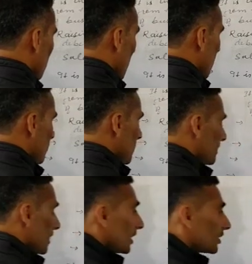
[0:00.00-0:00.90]
That
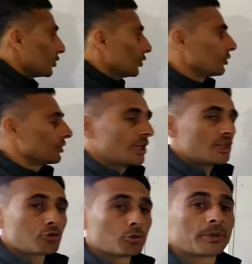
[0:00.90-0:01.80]
means you
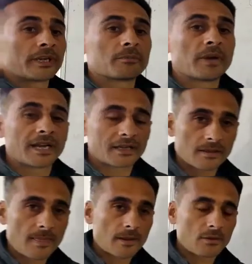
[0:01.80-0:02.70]
need to pay back
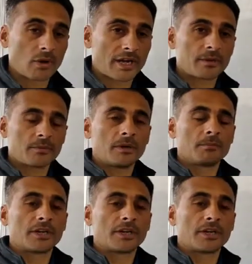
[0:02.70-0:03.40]
whatever